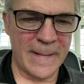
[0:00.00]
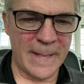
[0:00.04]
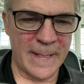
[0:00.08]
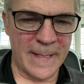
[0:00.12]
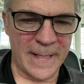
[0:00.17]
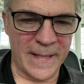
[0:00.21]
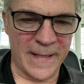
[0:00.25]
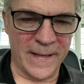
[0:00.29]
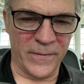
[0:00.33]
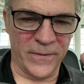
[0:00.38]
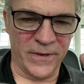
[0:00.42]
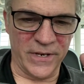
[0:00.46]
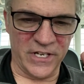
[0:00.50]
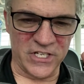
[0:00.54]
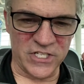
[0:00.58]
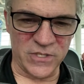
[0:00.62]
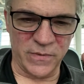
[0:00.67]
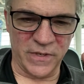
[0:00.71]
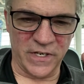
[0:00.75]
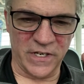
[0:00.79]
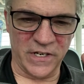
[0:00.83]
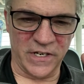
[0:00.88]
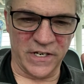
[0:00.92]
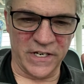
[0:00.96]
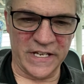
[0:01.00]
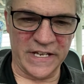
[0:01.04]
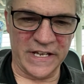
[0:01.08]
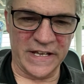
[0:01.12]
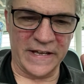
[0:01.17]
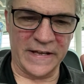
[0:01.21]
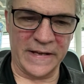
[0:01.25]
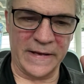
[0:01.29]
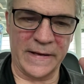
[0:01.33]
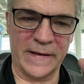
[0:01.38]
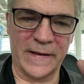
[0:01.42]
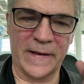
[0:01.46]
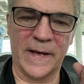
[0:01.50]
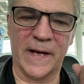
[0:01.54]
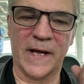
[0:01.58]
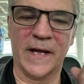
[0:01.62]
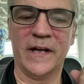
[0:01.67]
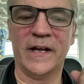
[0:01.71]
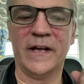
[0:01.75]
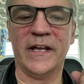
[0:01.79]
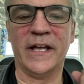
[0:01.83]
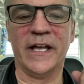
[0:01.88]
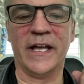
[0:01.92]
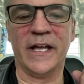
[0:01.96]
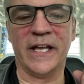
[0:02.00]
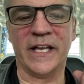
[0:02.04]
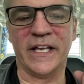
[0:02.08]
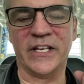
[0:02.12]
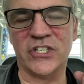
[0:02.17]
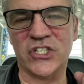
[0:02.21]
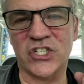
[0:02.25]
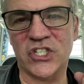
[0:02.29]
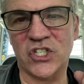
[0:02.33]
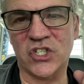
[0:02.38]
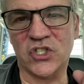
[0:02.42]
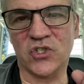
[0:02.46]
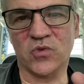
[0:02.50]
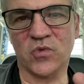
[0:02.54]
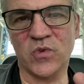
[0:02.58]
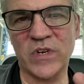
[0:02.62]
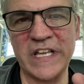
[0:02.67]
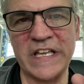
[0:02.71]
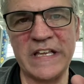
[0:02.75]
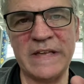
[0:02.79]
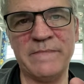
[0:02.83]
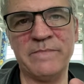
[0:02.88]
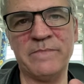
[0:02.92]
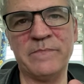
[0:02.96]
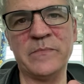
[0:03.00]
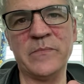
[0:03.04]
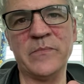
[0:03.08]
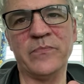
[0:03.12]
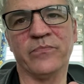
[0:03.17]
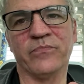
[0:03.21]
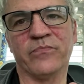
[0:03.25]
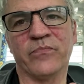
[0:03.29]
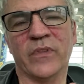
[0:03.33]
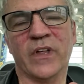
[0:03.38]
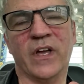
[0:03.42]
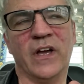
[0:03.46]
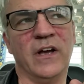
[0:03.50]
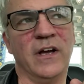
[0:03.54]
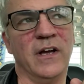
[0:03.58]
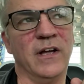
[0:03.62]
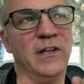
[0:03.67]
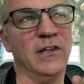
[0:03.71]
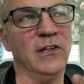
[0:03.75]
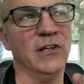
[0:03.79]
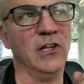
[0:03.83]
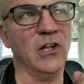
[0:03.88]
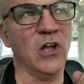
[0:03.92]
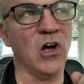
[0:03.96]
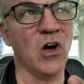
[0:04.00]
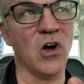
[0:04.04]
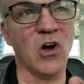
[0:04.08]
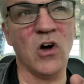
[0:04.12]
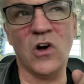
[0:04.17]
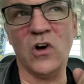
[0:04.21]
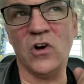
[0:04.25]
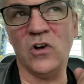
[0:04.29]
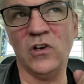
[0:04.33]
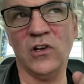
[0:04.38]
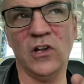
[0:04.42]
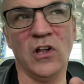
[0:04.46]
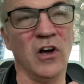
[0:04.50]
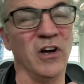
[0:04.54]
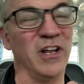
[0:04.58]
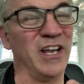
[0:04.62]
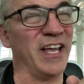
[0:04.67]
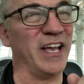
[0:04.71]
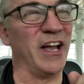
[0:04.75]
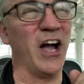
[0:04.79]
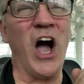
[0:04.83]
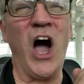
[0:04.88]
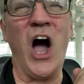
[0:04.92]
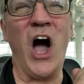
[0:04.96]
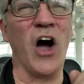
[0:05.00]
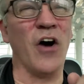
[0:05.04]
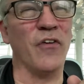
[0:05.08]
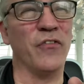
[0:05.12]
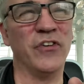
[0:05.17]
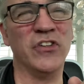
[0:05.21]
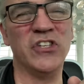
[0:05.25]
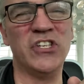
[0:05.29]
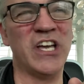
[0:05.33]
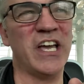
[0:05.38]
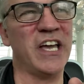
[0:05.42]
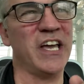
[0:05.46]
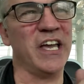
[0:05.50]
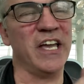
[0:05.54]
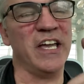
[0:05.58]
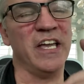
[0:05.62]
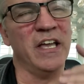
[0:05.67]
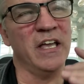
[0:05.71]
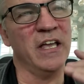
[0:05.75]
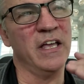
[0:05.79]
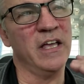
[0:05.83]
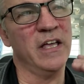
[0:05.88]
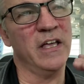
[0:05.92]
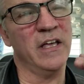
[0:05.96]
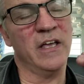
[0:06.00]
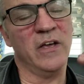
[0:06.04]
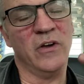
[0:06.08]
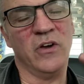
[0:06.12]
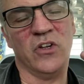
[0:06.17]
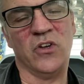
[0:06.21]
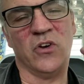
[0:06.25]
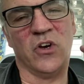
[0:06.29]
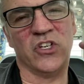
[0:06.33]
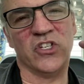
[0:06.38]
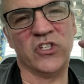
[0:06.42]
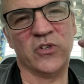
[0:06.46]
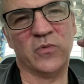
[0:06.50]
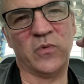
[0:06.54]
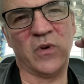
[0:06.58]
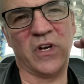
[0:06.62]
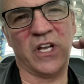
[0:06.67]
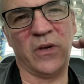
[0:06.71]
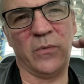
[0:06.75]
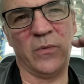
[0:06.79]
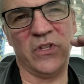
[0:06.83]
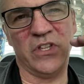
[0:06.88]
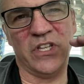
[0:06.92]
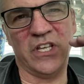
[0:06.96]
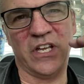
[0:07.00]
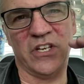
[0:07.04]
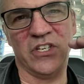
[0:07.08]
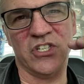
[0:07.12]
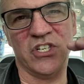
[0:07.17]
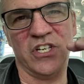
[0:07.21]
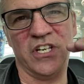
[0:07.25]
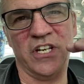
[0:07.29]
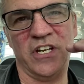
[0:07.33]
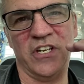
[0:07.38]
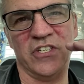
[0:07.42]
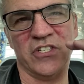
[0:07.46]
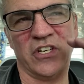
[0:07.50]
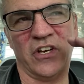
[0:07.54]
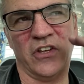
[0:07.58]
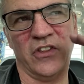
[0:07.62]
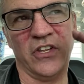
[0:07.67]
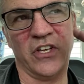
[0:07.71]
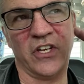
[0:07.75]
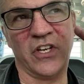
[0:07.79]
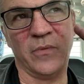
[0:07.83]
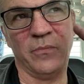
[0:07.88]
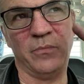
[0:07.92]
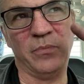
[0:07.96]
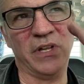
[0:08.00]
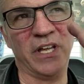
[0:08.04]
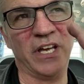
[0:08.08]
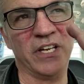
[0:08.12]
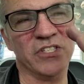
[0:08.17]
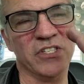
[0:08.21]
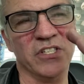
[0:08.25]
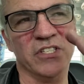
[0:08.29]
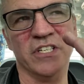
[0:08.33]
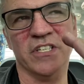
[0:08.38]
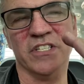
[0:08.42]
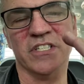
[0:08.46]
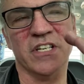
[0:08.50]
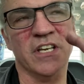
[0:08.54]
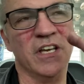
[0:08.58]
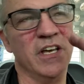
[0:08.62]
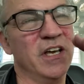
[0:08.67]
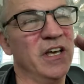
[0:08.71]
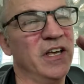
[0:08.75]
What else we got here? Extreme long, like half a day, just working with the engineers on the complexities.